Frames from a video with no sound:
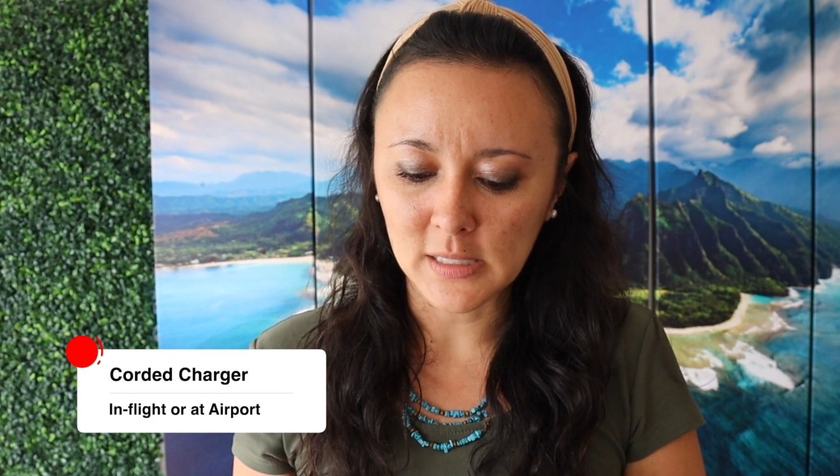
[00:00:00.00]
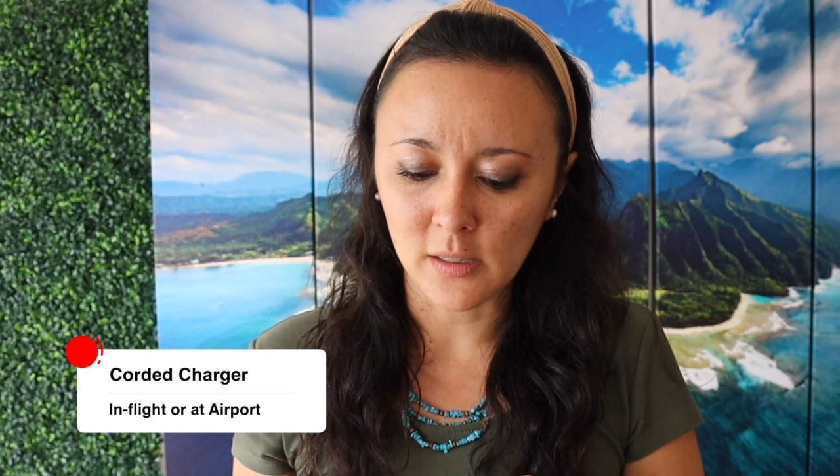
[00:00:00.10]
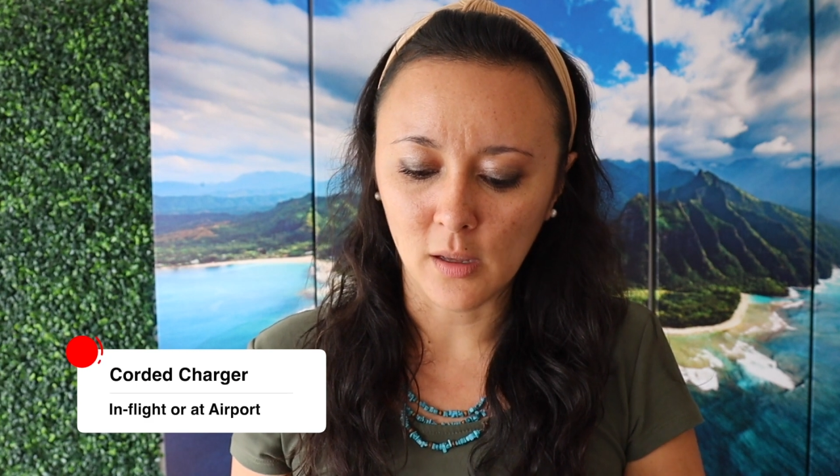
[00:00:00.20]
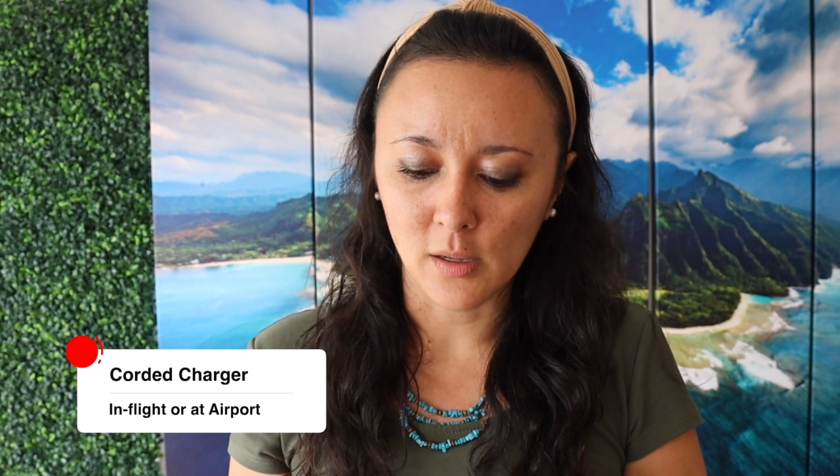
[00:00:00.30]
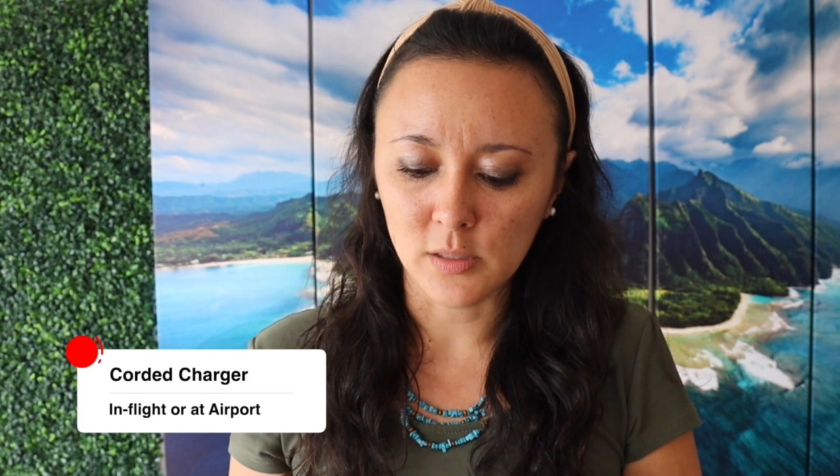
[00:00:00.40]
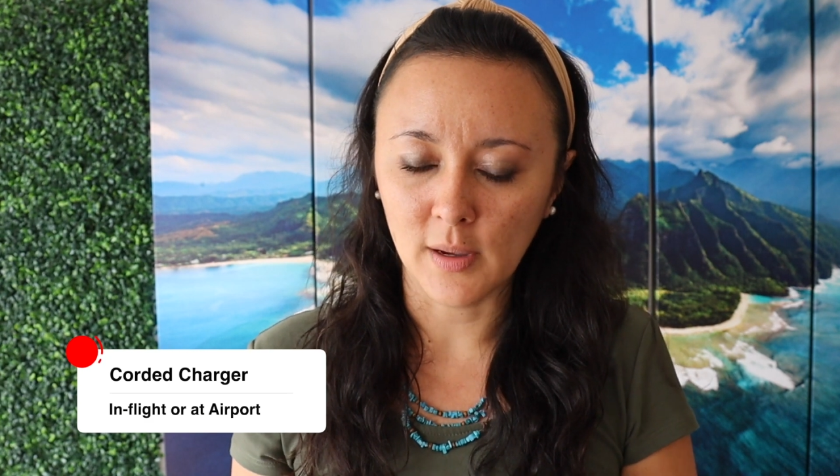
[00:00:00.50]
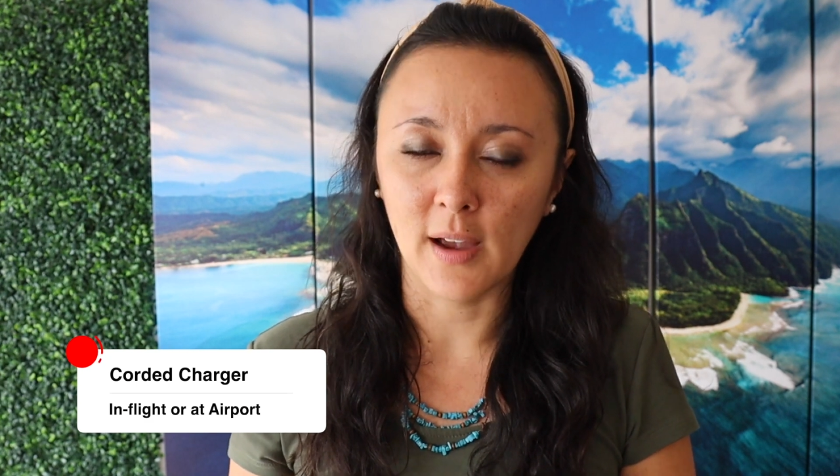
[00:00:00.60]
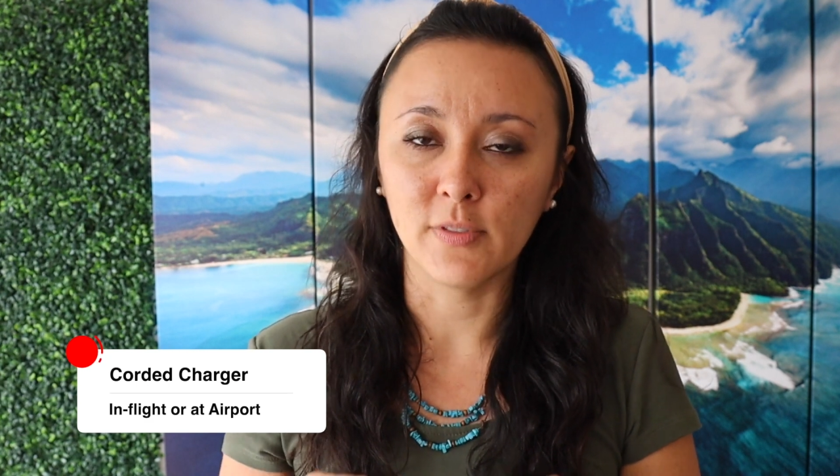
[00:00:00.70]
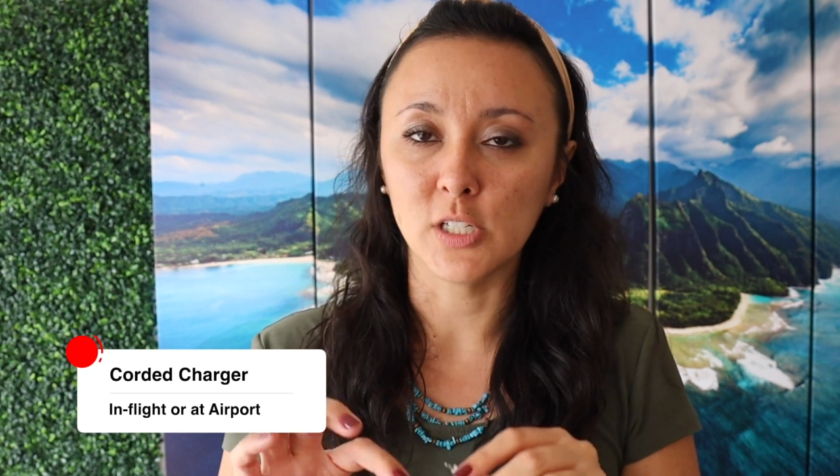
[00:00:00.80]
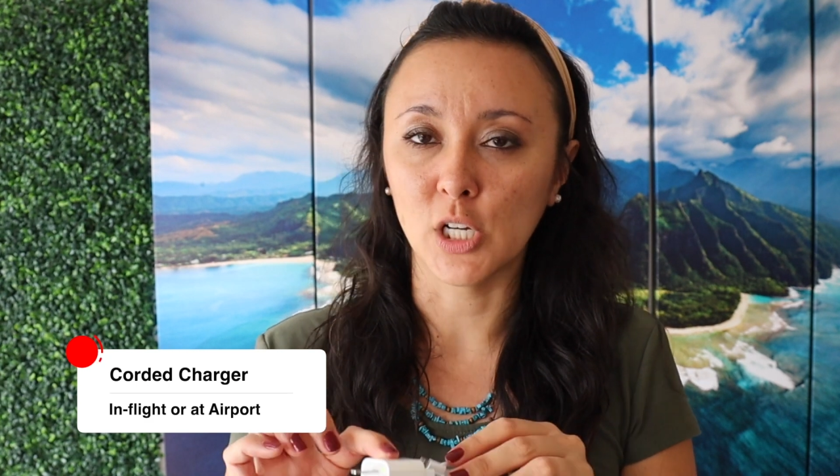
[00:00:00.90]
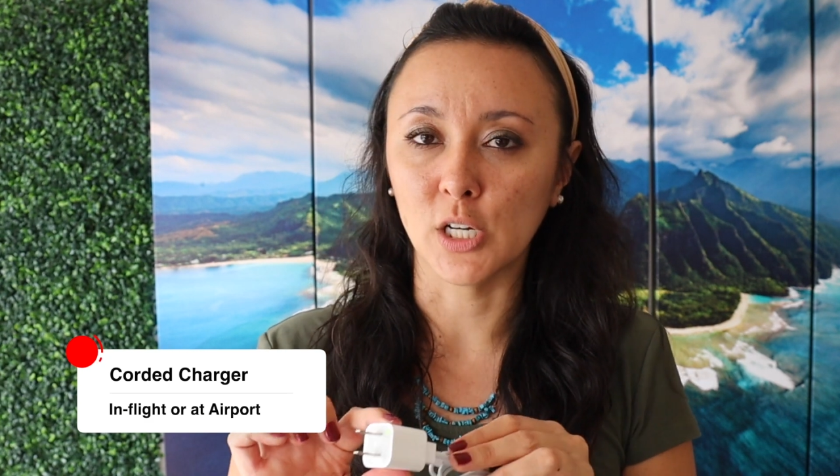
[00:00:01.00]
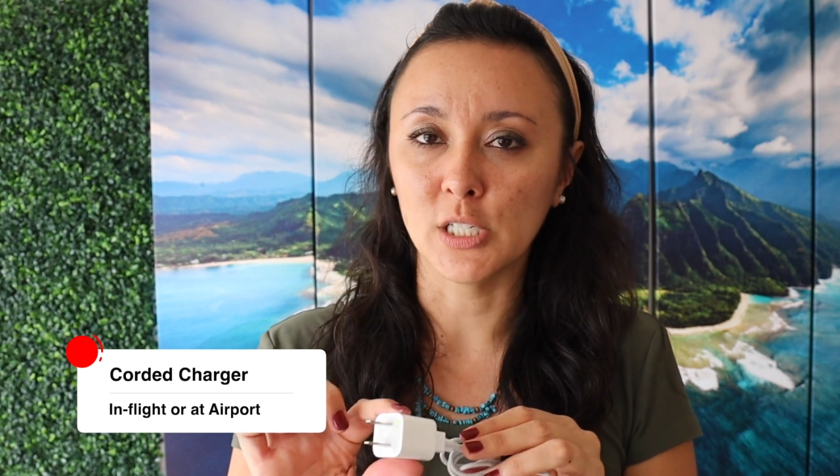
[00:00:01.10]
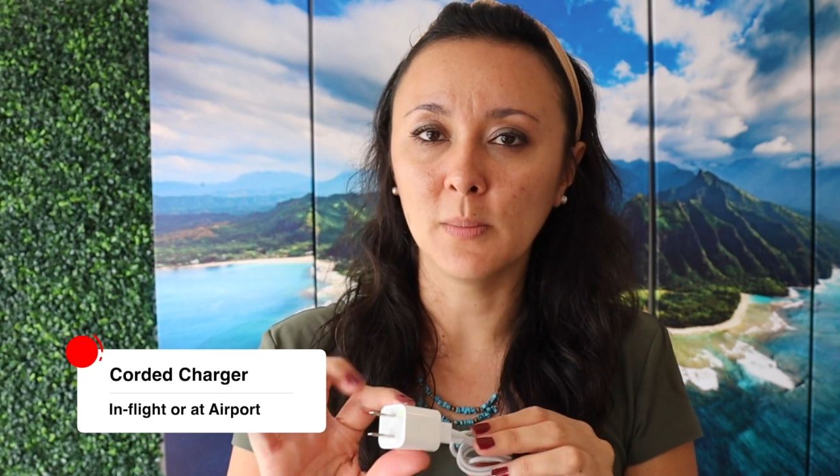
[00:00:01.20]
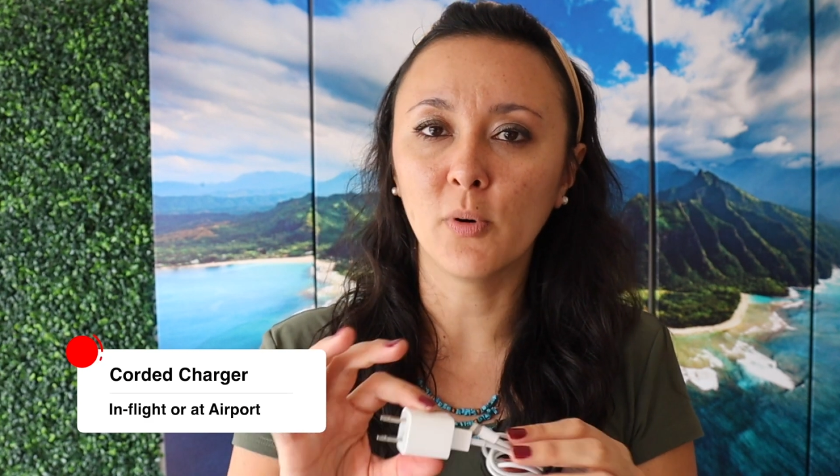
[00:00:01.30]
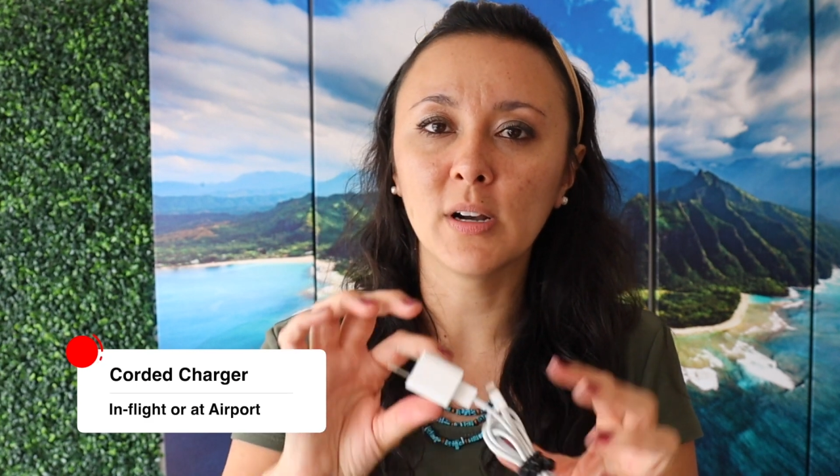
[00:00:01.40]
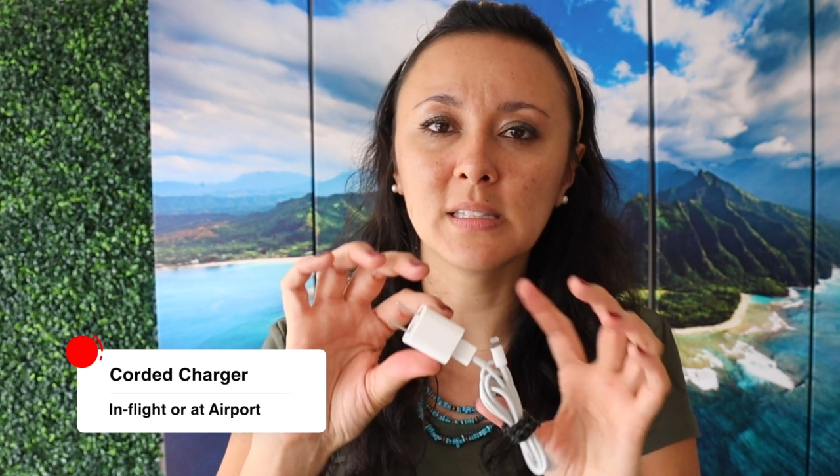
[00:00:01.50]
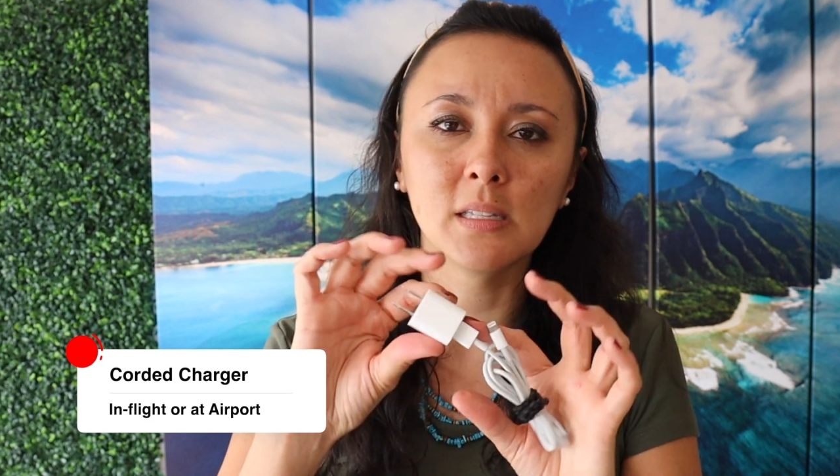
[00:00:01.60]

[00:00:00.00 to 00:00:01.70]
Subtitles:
they'll also have the charging ports.